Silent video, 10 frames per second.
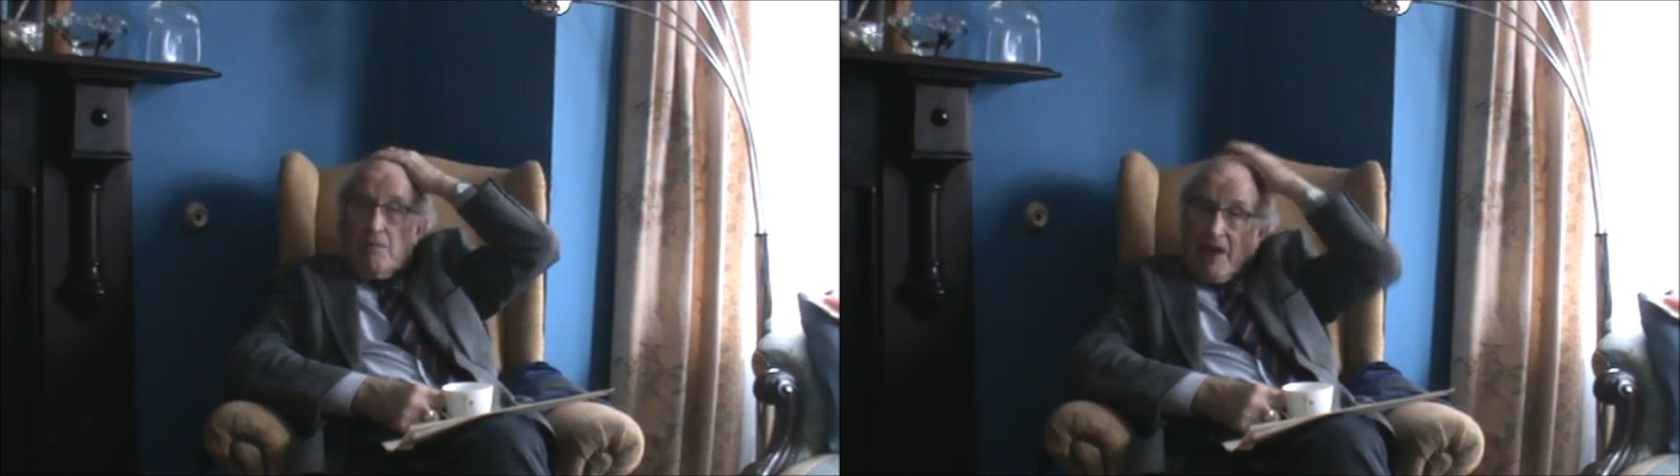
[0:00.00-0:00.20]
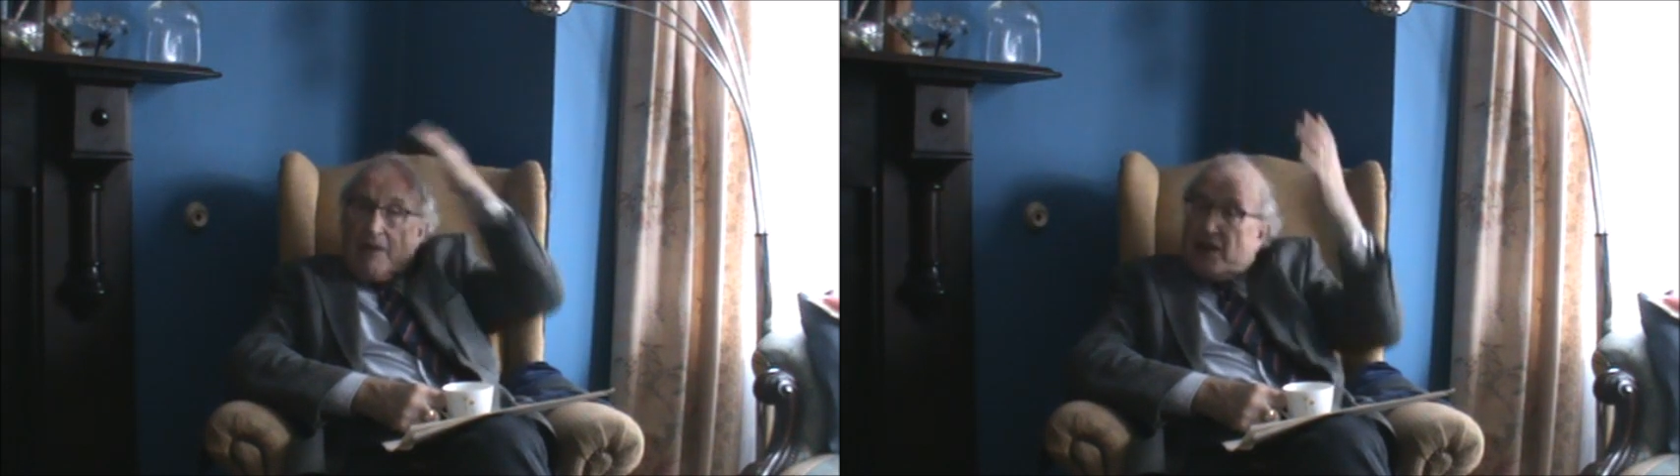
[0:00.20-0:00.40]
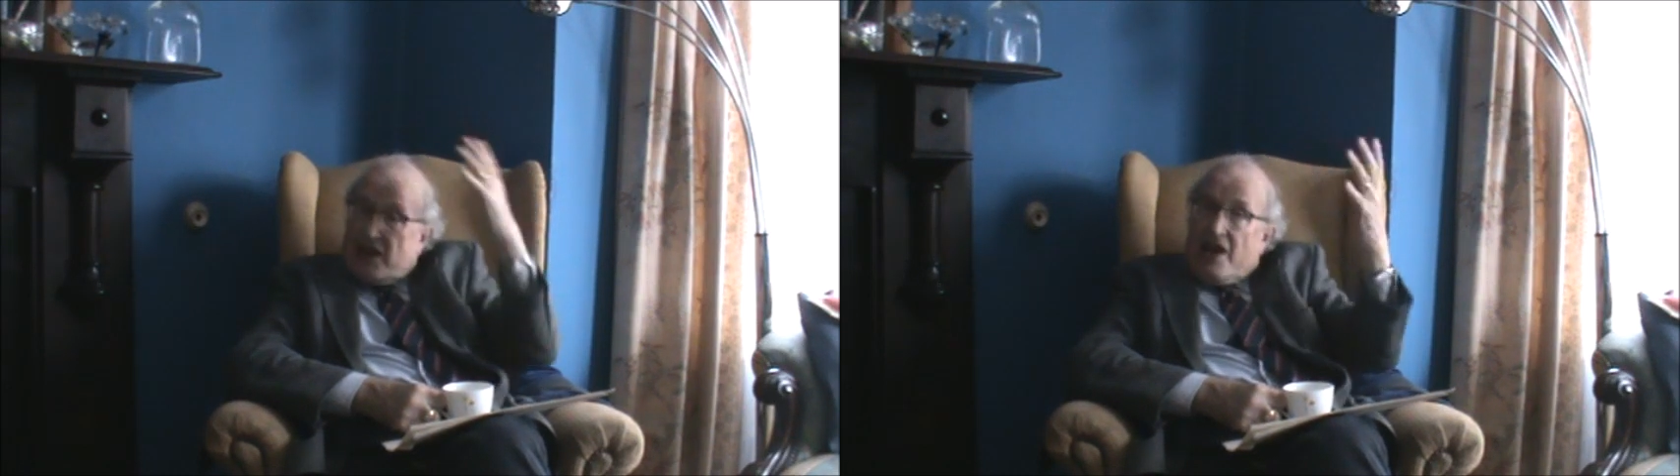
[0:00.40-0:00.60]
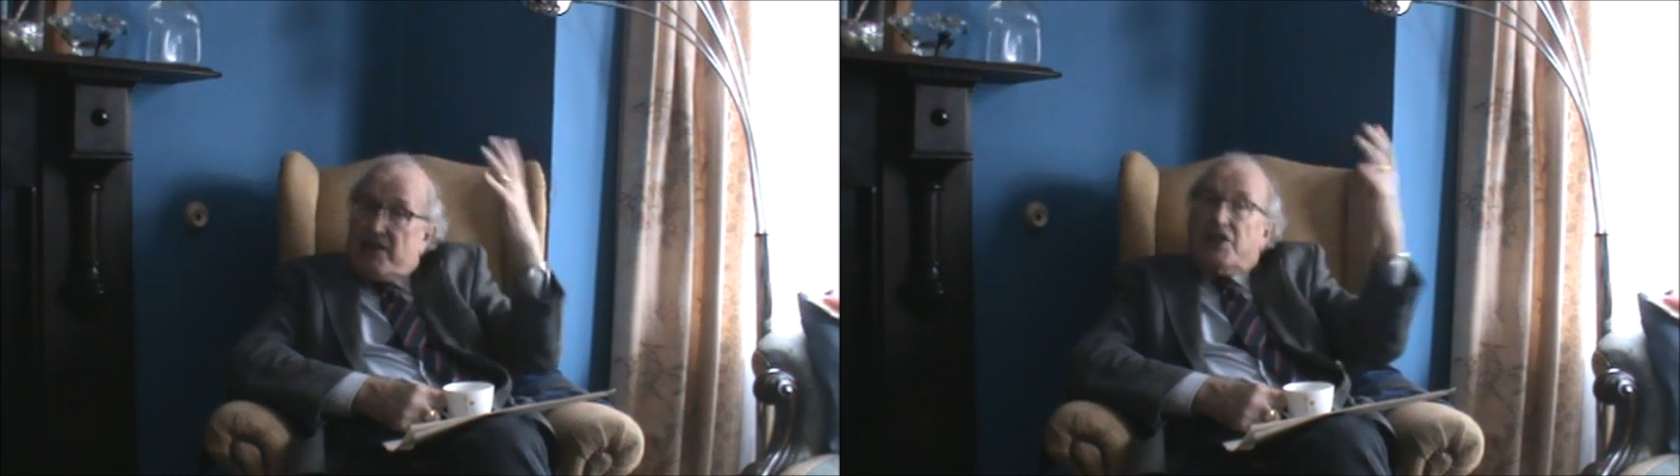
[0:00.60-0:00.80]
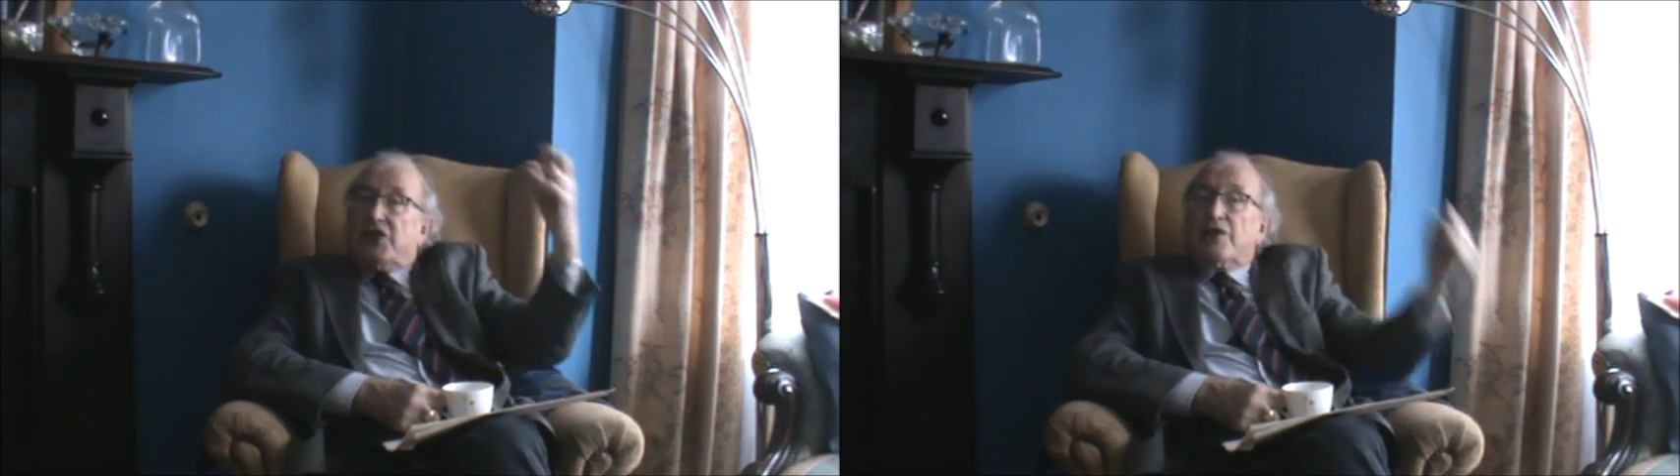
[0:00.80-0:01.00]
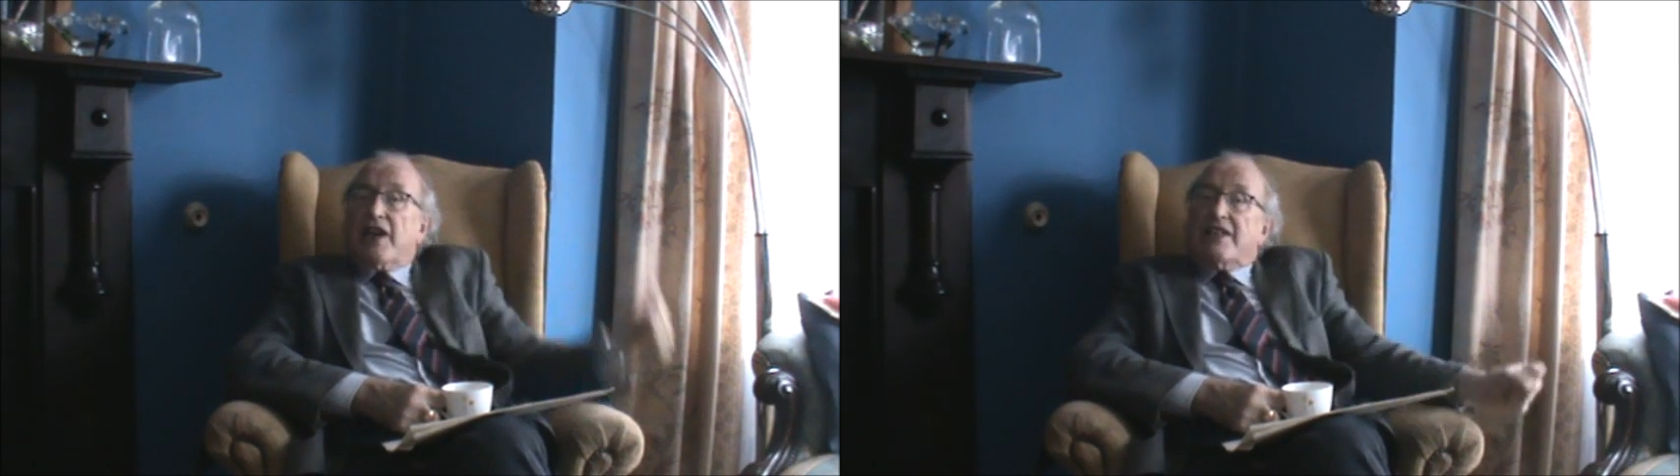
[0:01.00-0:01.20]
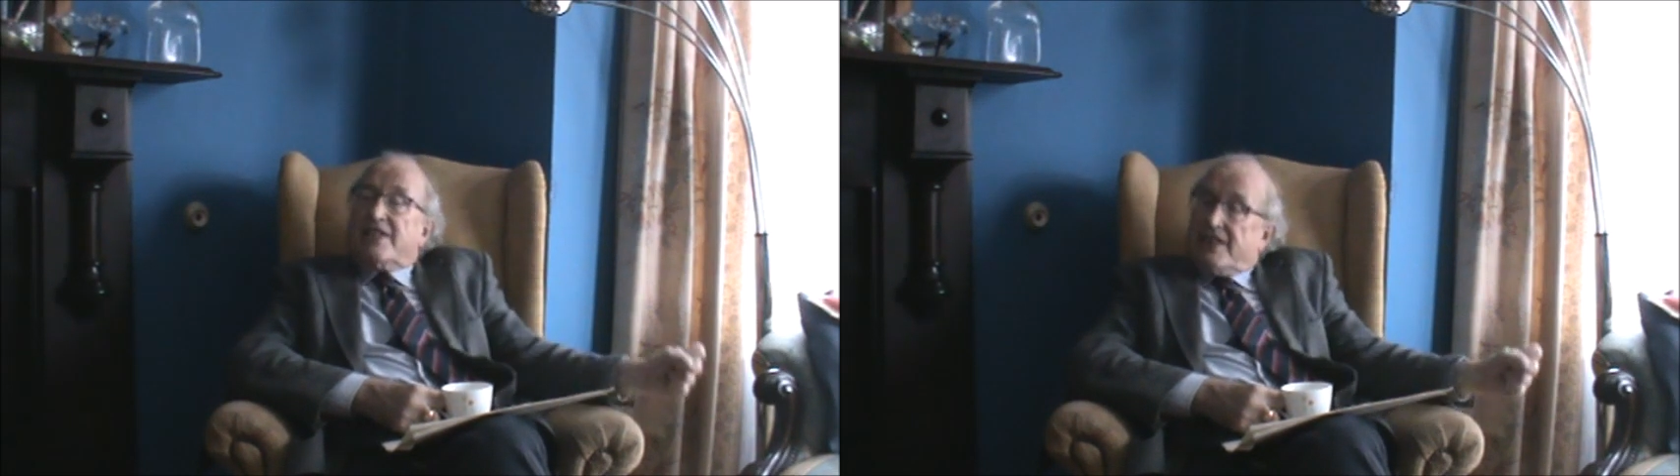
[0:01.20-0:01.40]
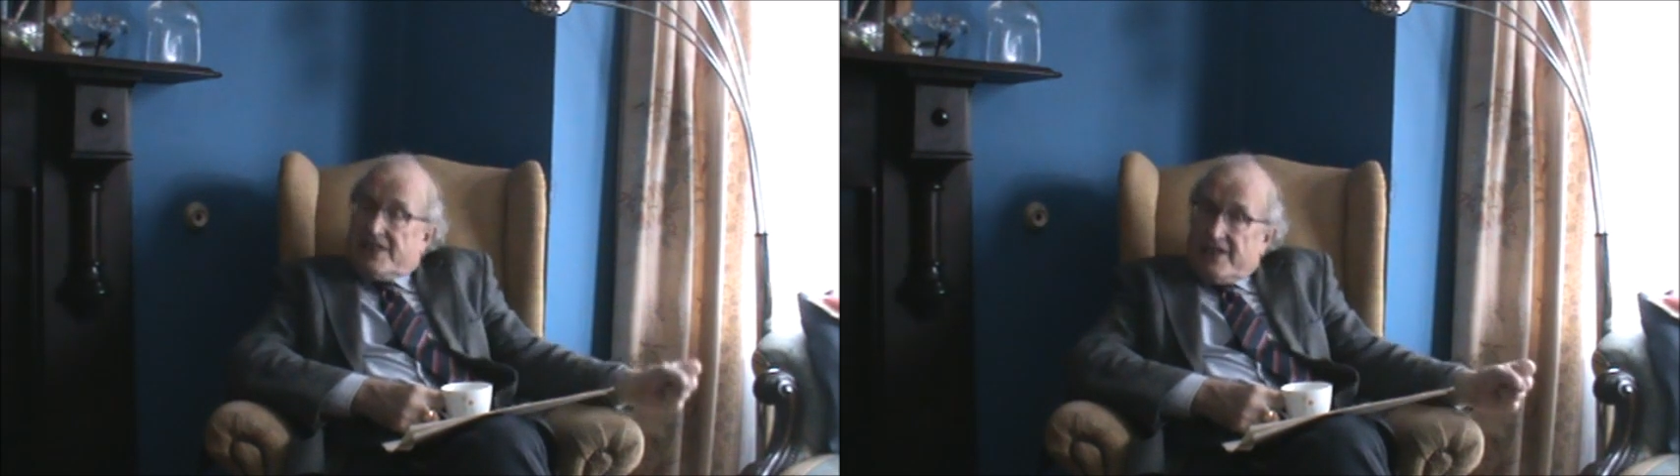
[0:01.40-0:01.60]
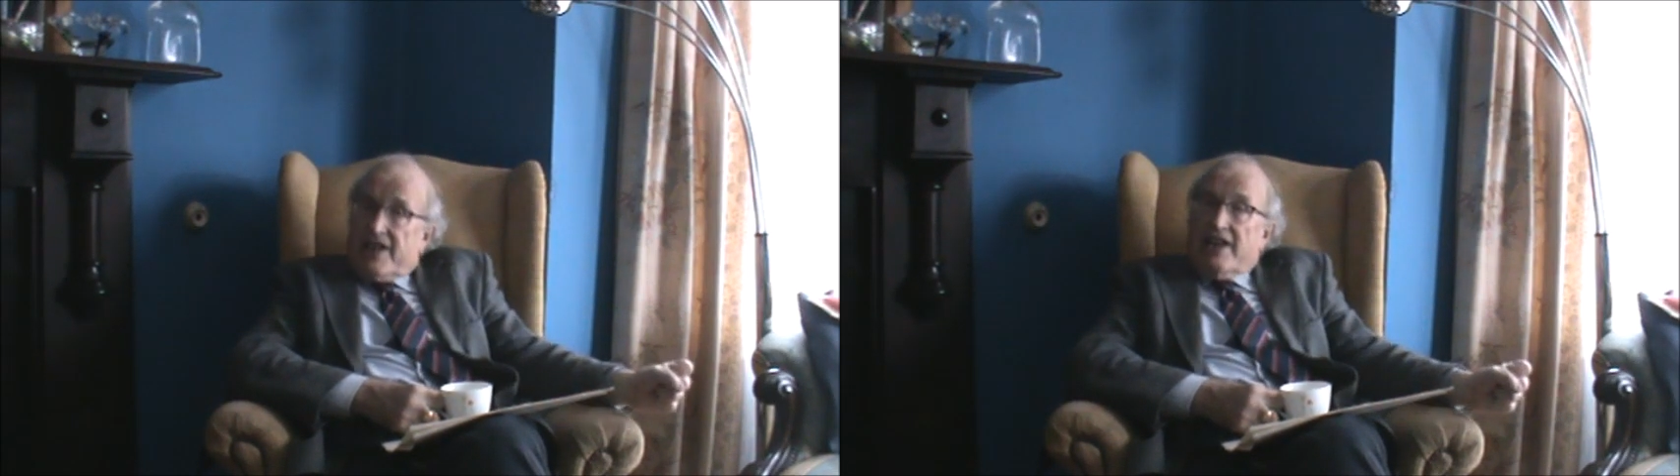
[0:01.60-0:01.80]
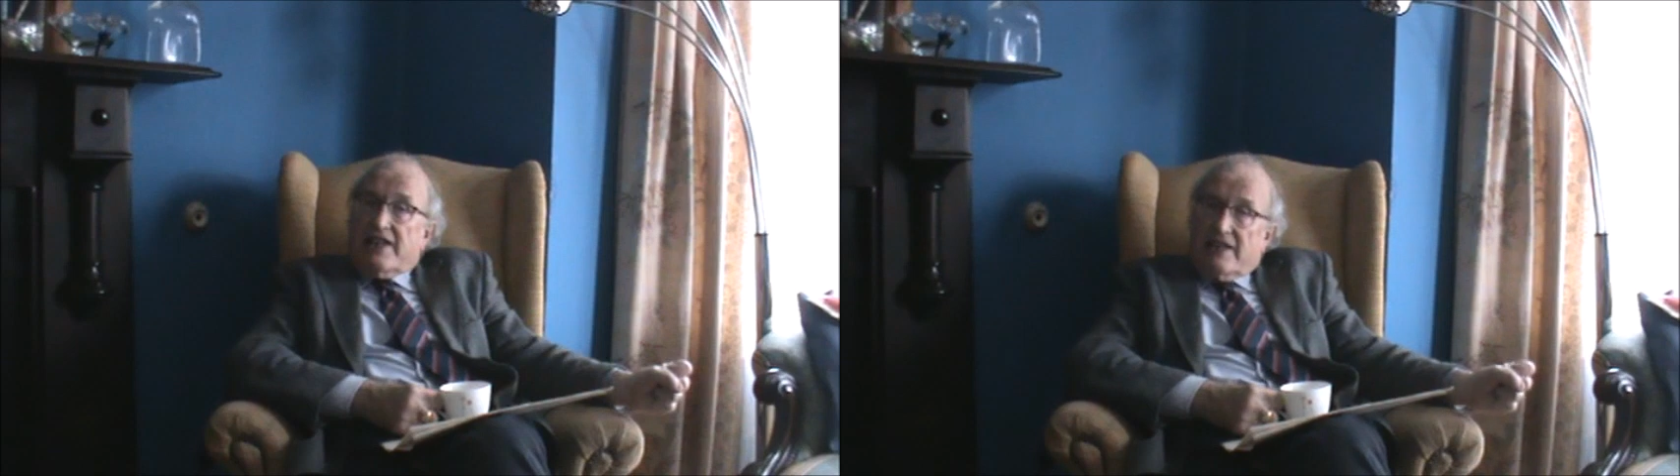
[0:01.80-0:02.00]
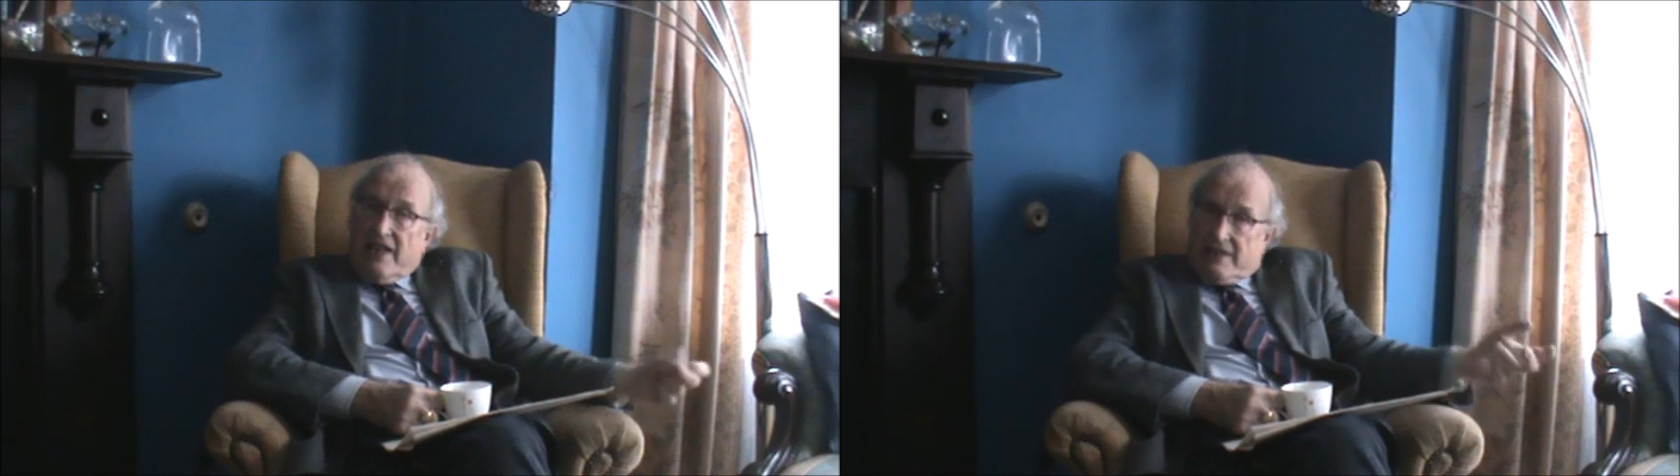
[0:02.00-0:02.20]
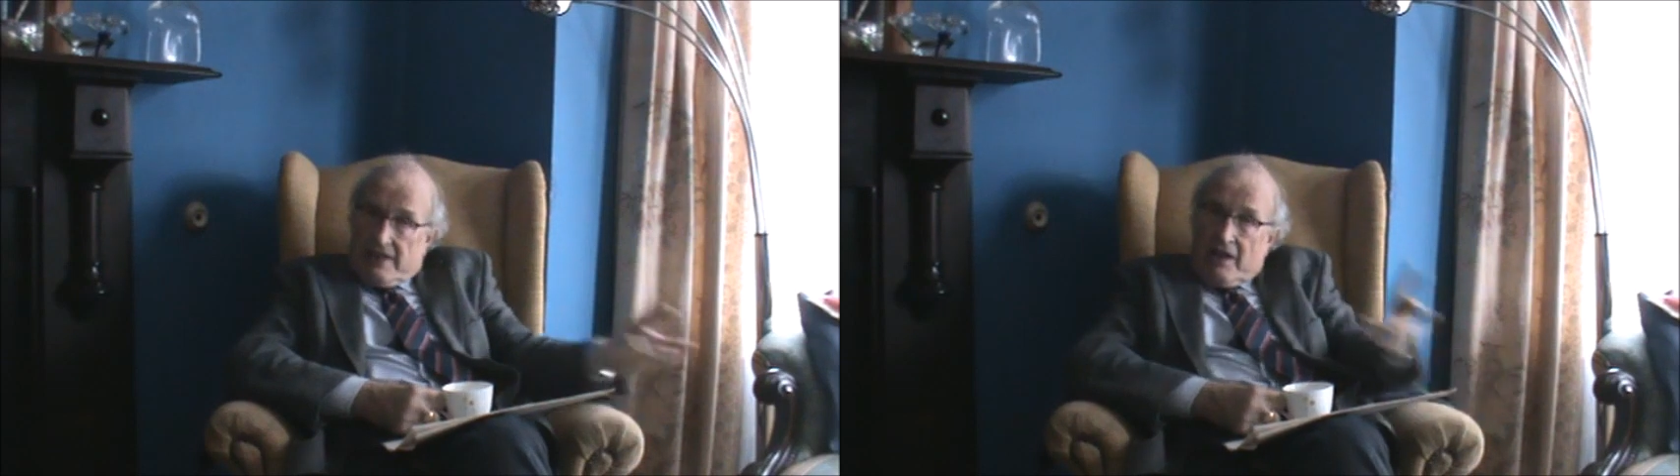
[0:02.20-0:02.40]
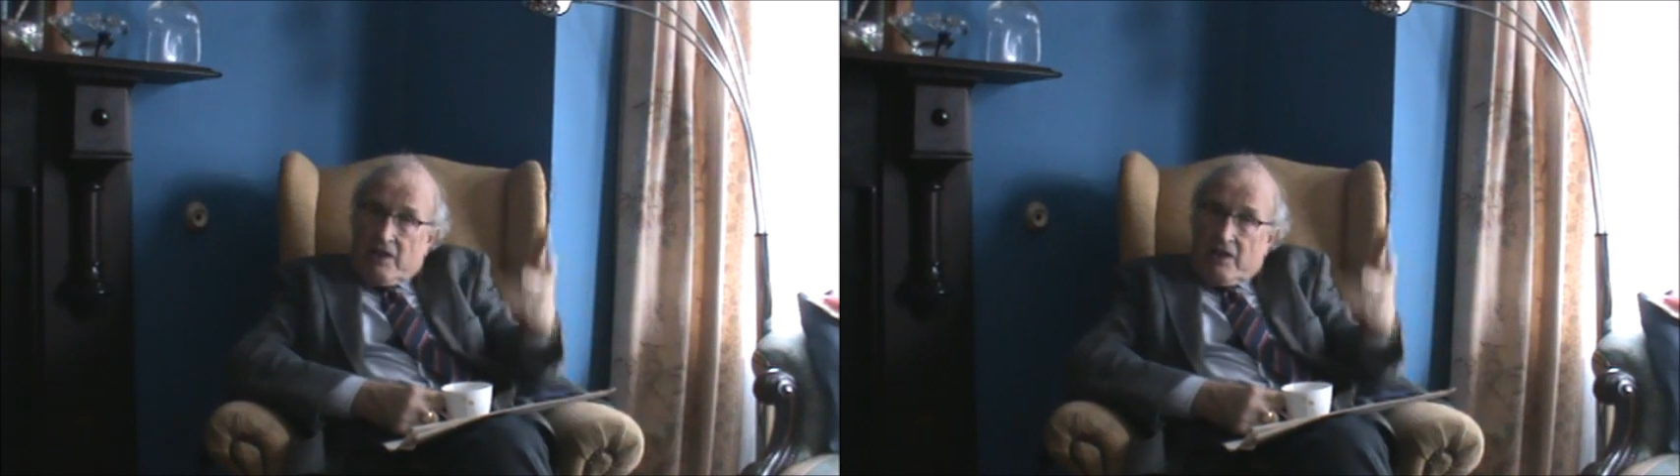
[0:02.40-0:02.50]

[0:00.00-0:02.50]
became a live issue again in 69 and